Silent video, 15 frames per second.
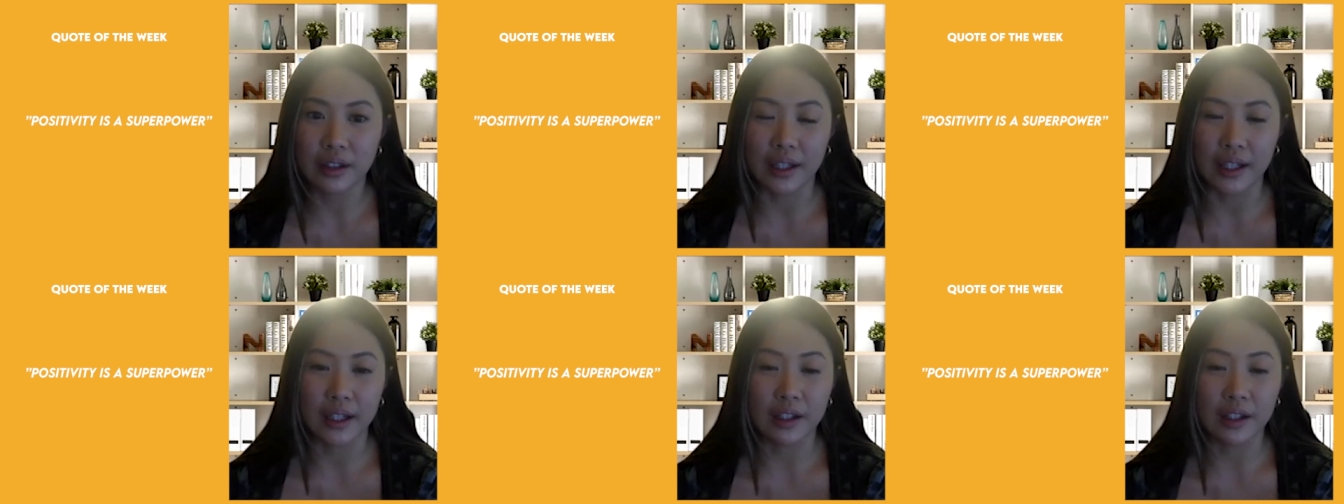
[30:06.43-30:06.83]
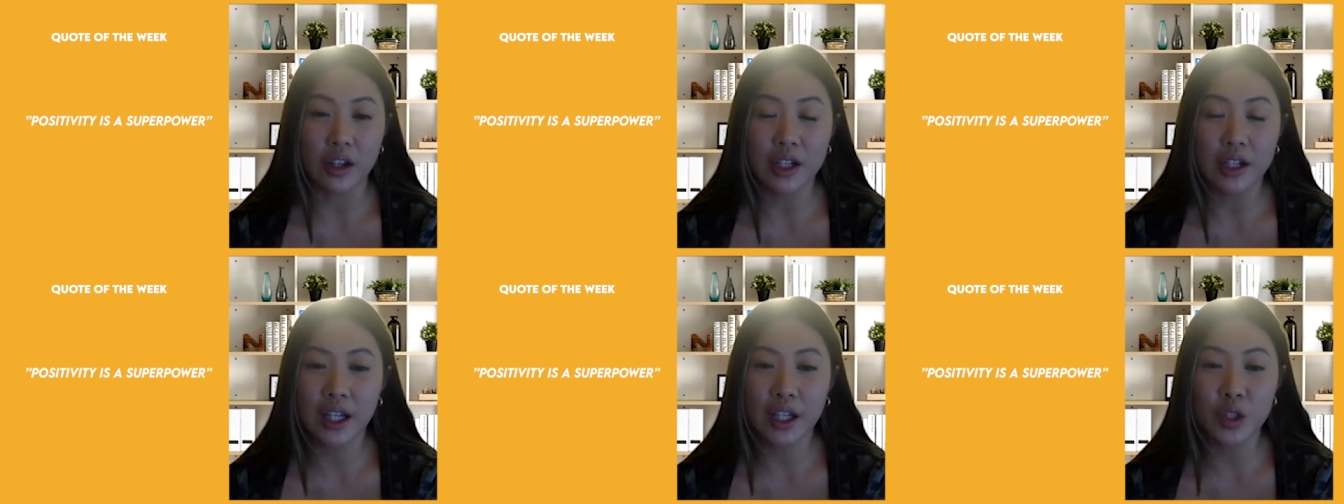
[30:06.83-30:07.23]
Like
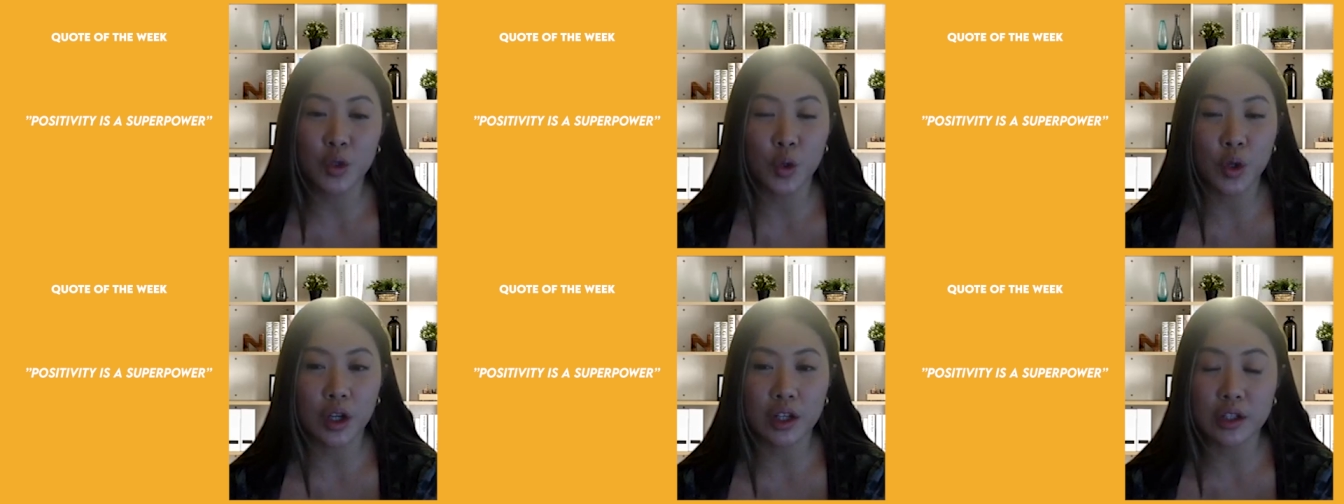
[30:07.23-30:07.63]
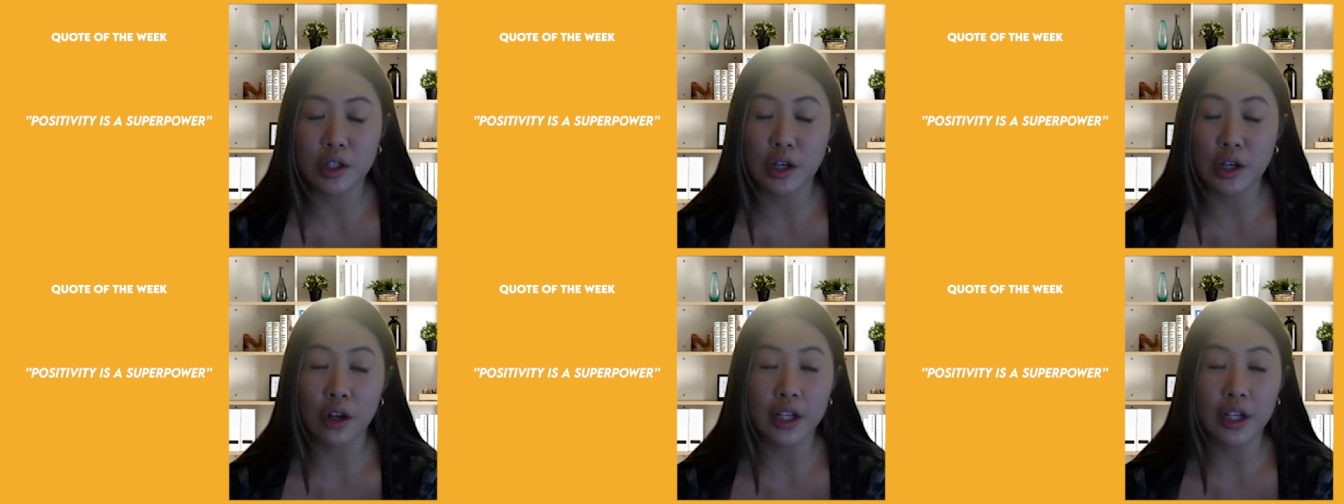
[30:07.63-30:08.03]

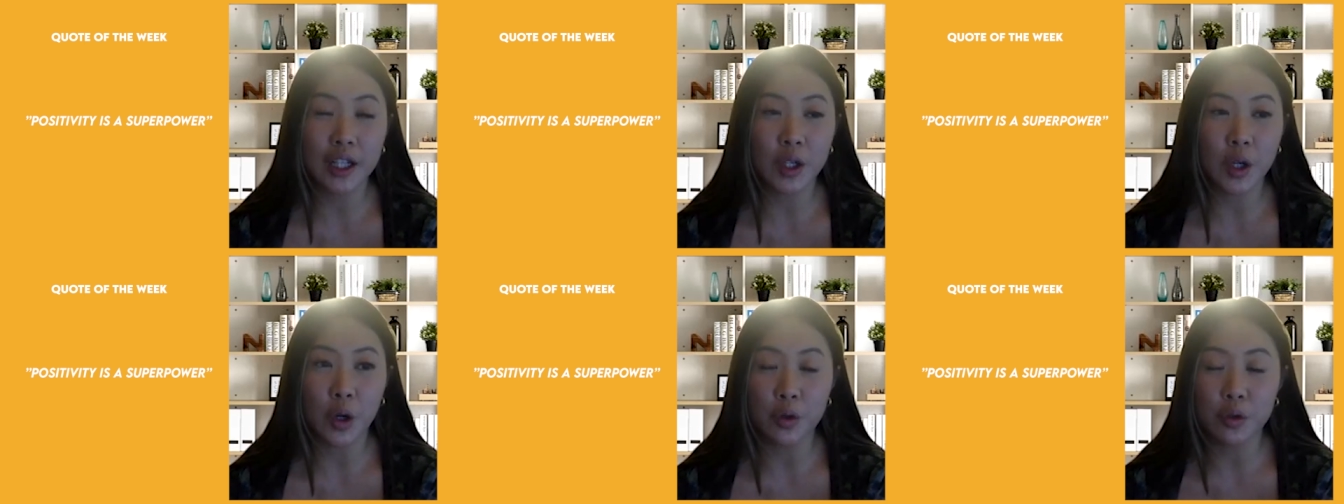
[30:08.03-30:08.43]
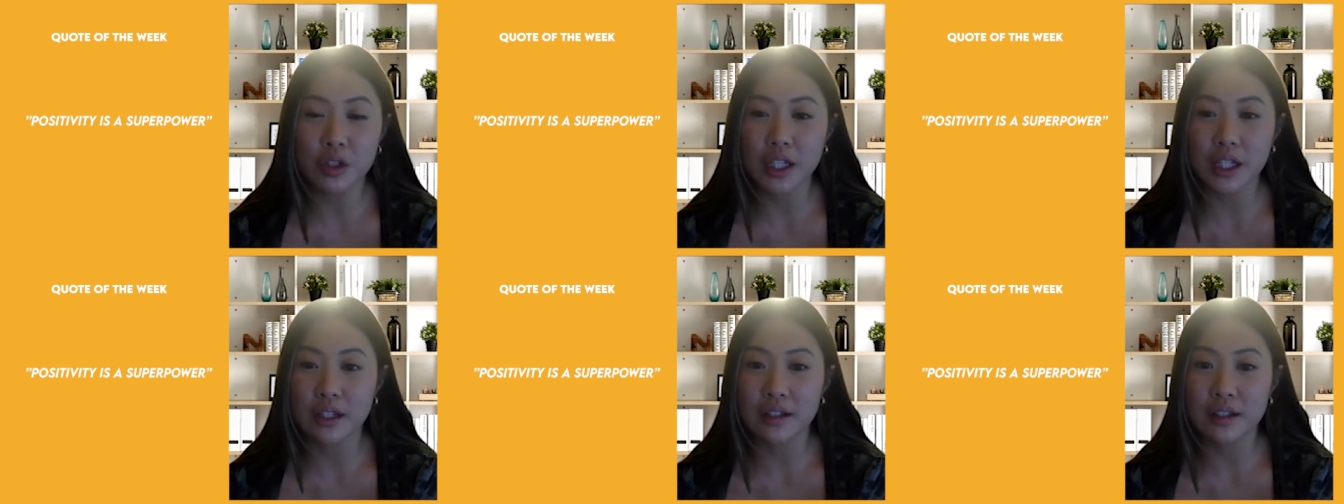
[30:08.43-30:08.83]
learning
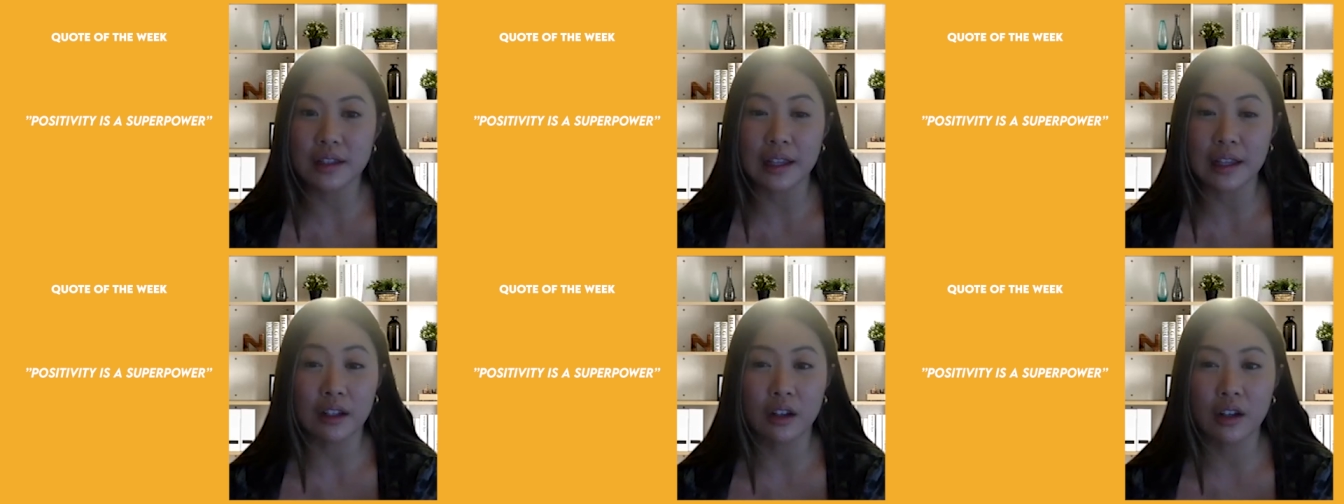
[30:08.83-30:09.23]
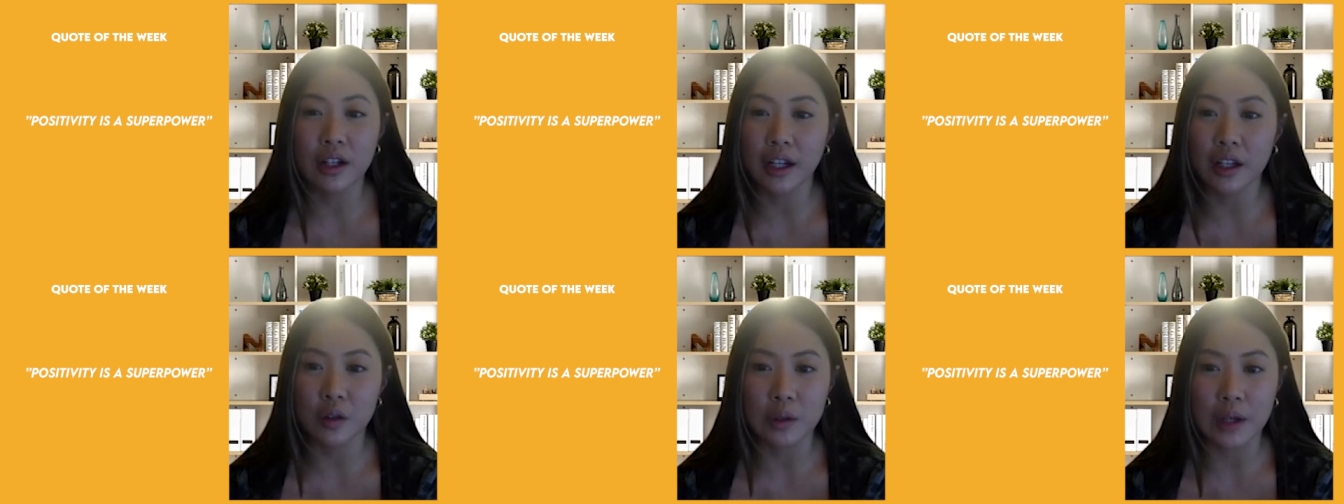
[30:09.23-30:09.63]
code is like
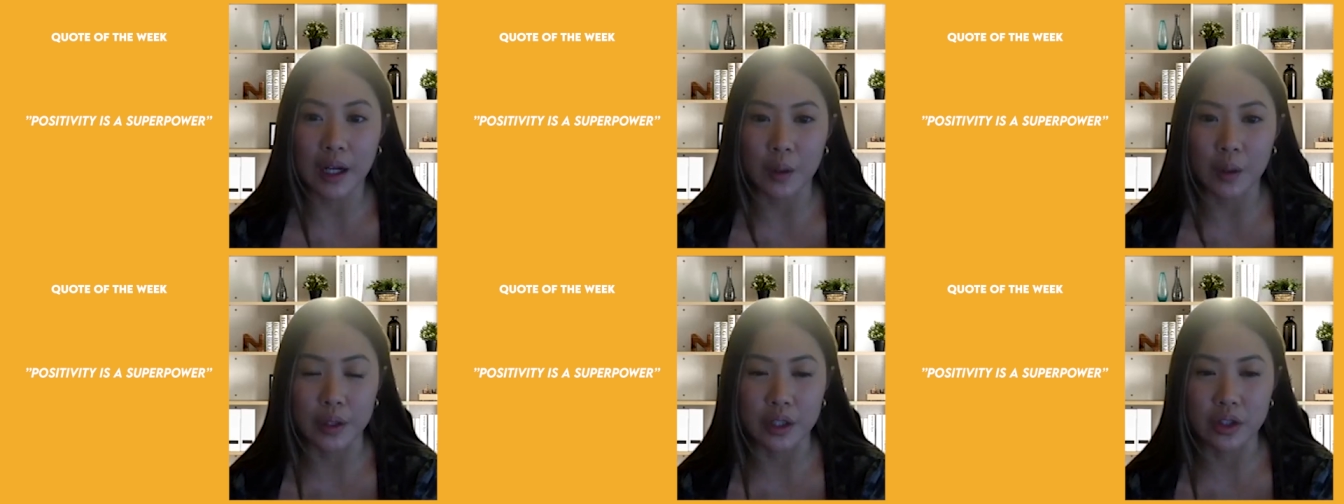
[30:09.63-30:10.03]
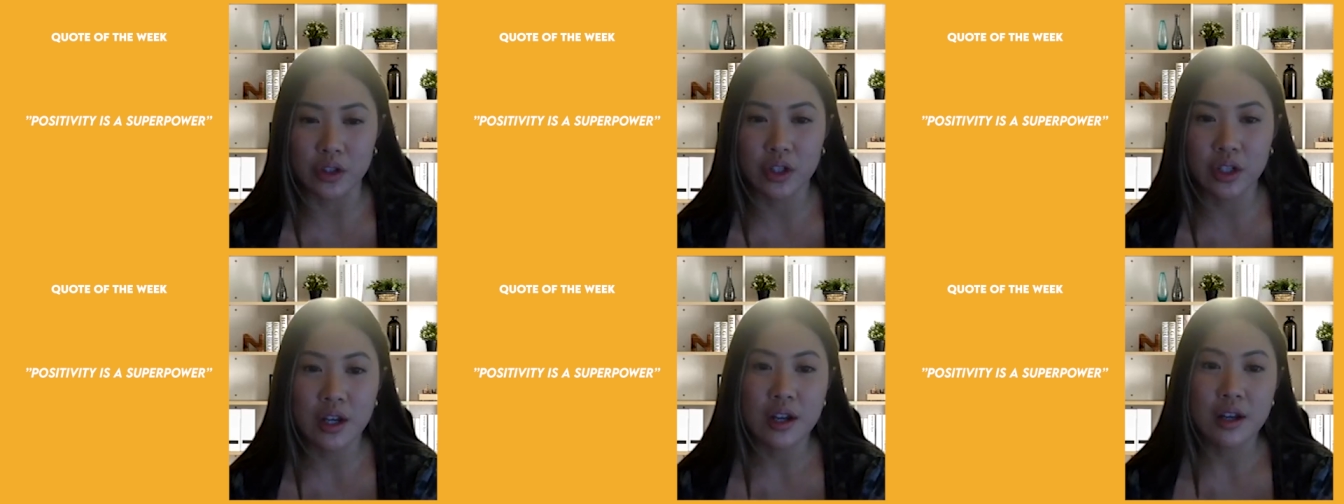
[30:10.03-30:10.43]
learning a new
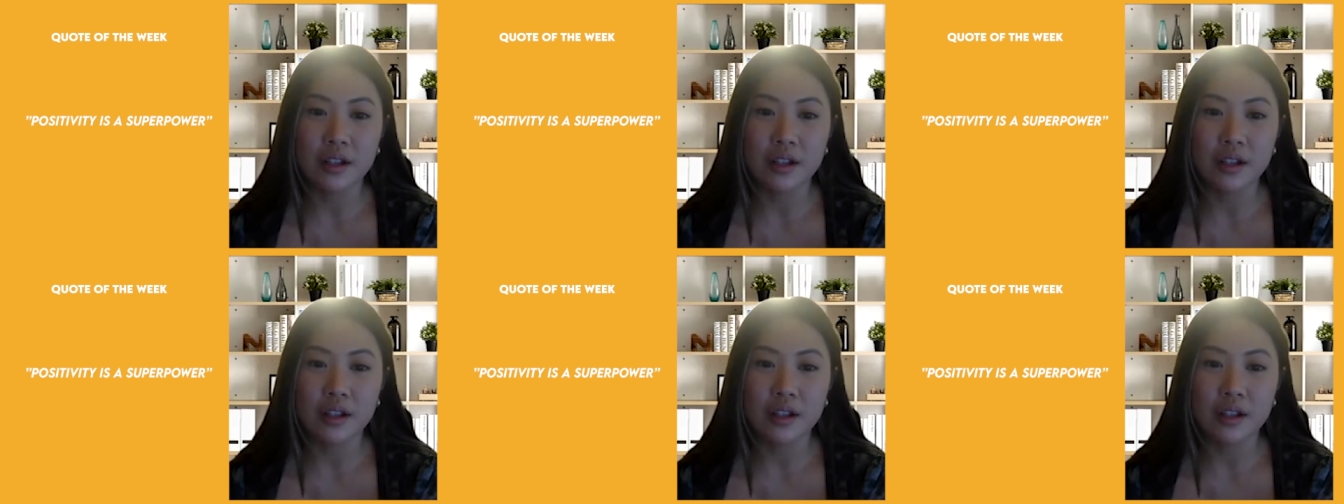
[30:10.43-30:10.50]
language.